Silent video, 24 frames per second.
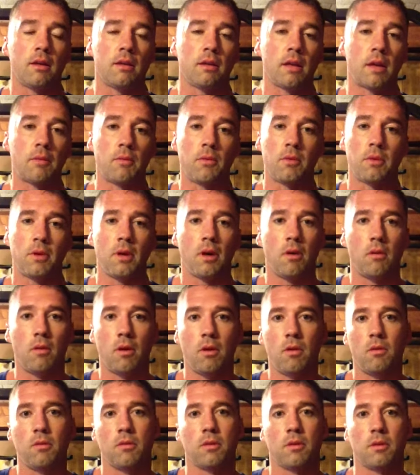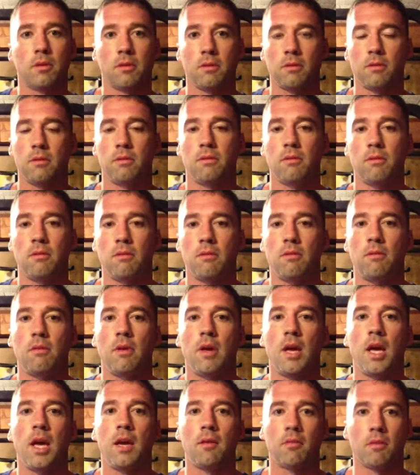I'm going to go over
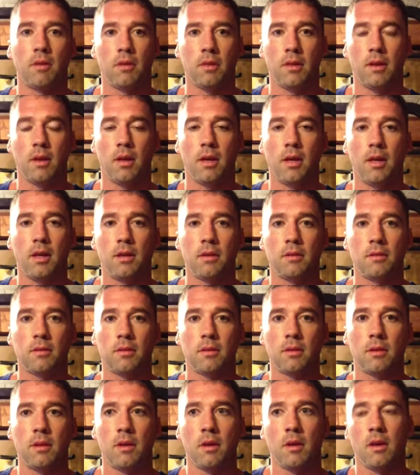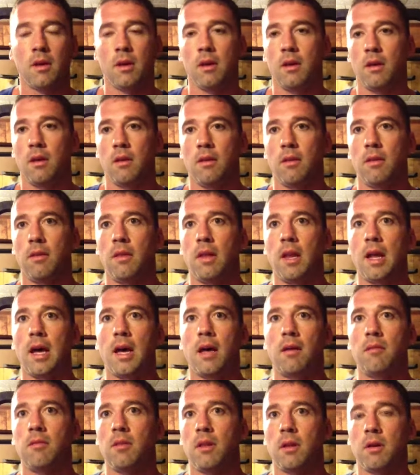everything that
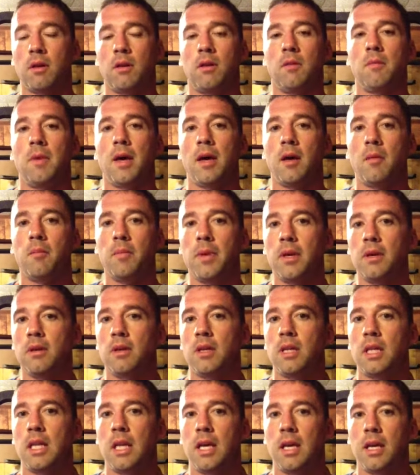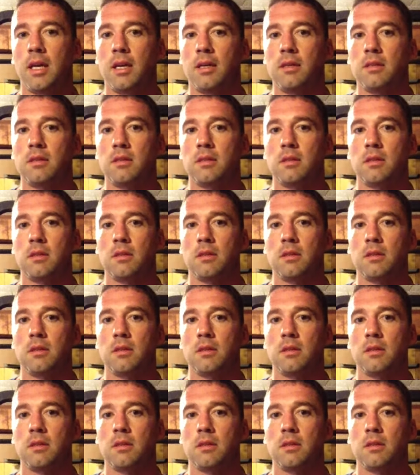I've learned about building legs